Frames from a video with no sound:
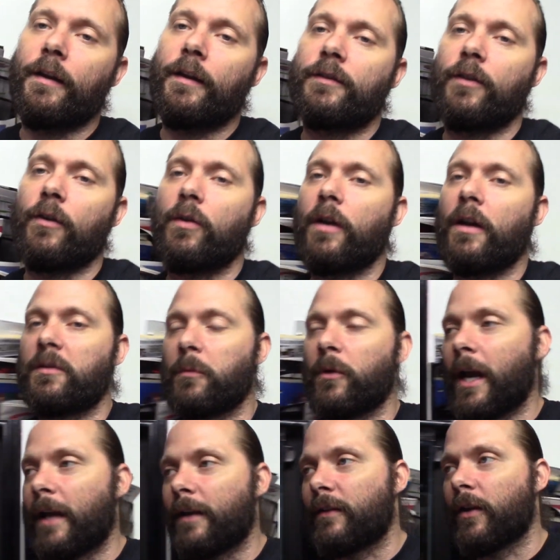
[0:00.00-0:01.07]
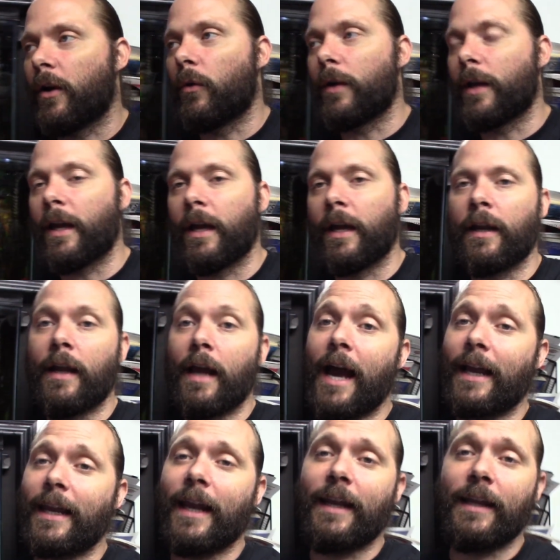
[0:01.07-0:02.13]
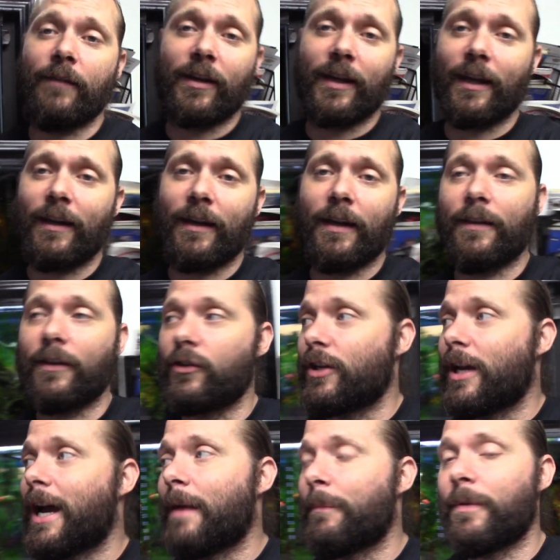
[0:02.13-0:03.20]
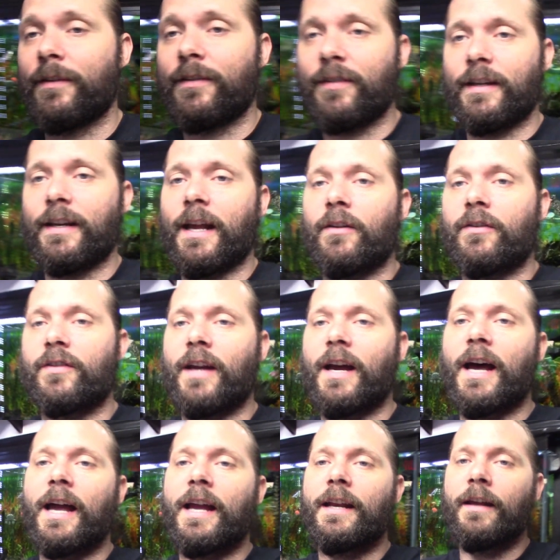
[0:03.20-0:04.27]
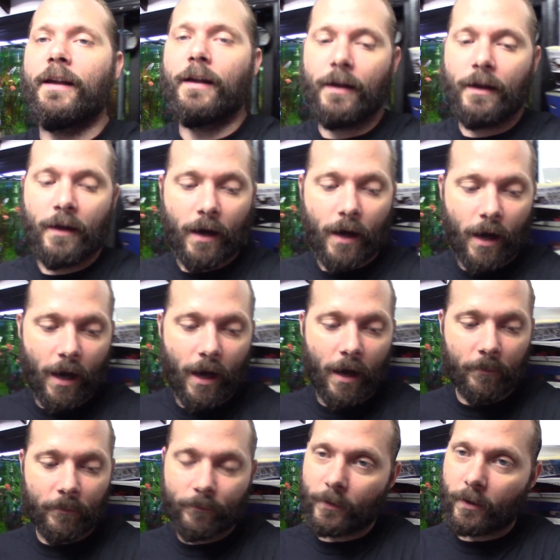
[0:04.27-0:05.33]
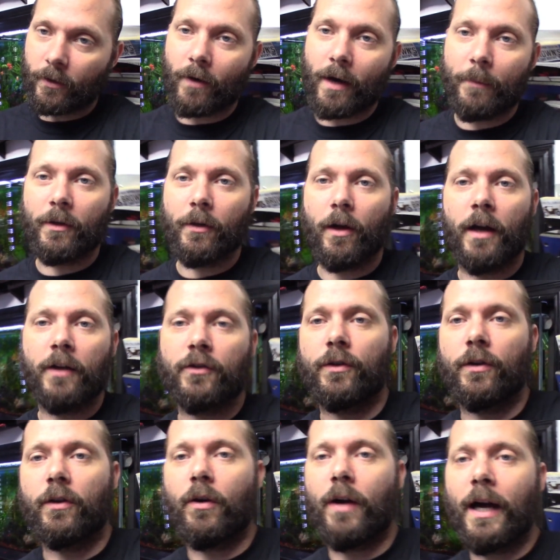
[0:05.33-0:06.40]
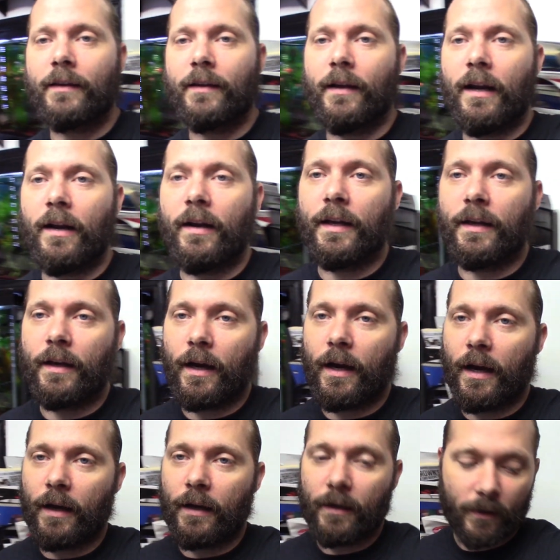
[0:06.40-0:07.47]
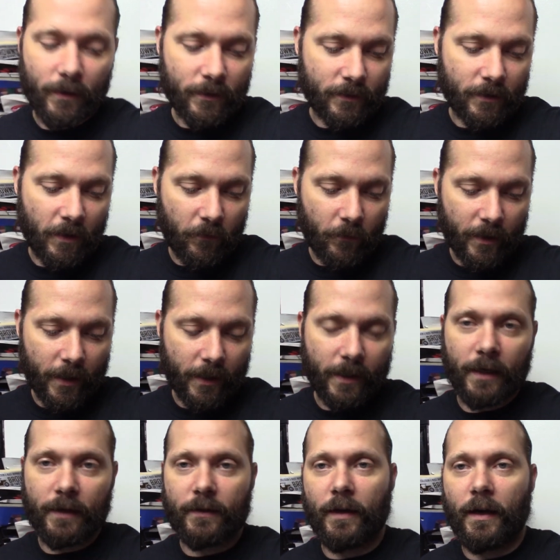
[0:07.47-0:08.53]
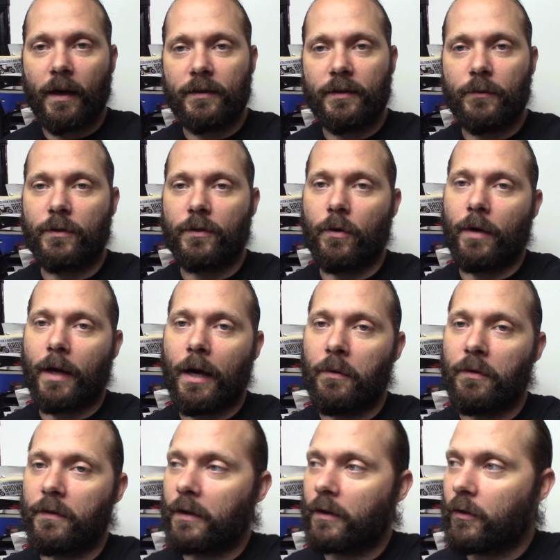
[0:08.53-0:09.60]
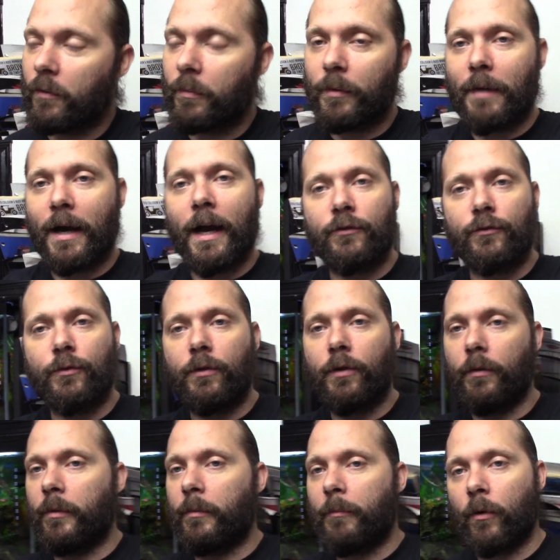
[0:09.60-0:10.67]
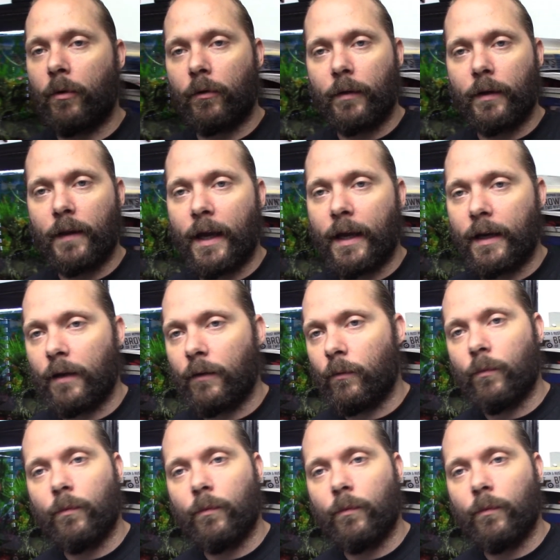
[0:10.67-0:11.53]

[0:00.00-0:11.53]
So customer had to tow it in. I can't even get it in the shop. It's sitting outside. Um, gonna grab the launch, gonna go out there and uh, see if we could get, uh, see what's going on with it. Could be module, could be motor related.